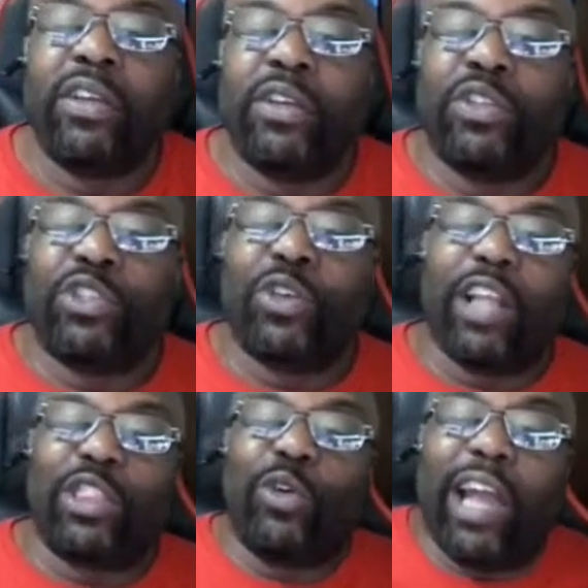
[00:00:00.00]
Right. So I
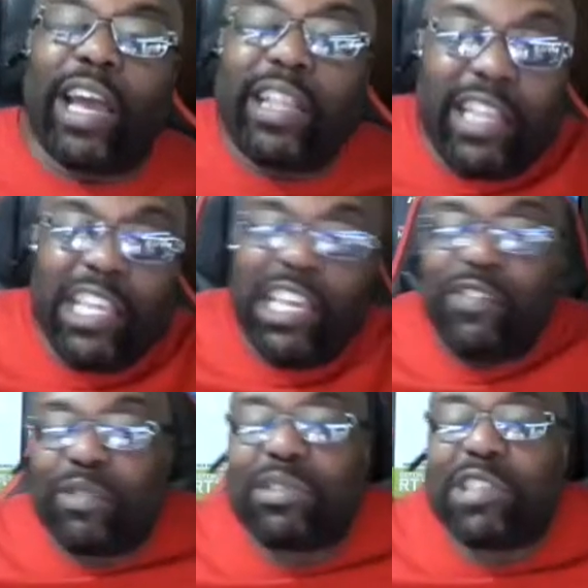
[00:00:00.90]
thought I could leave some
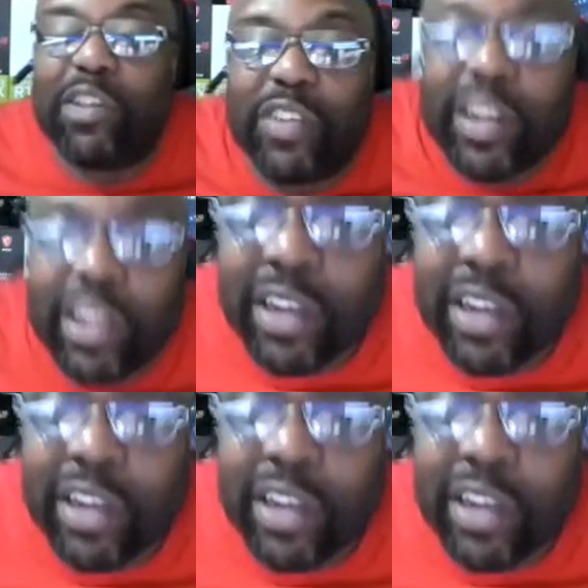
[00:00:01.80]
stuff in it,